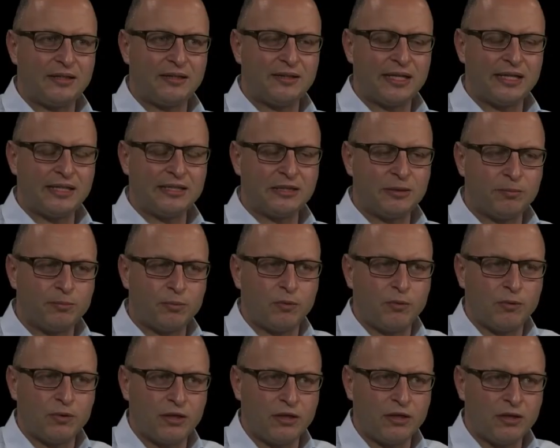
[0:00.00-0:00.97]
that it's
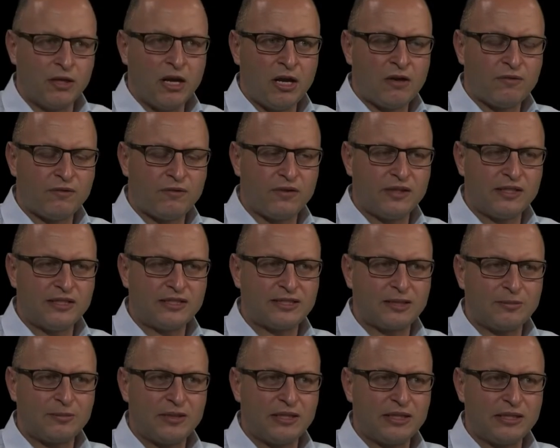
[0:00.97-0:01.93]
important for these
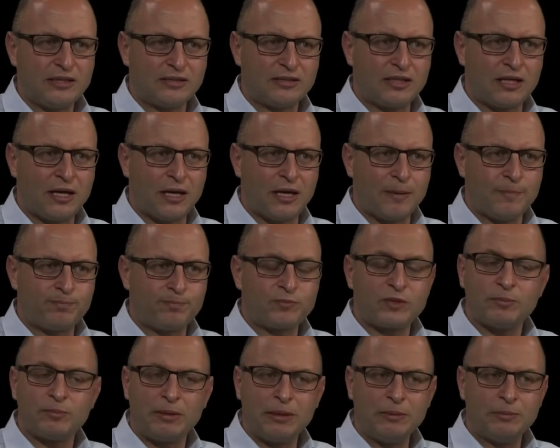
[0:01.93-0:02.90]
some of these um,
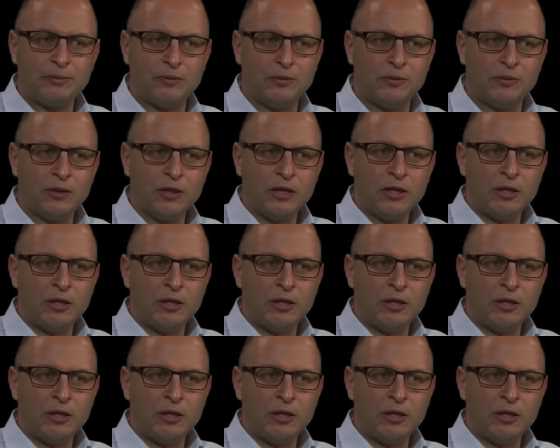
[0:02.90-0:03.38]
people,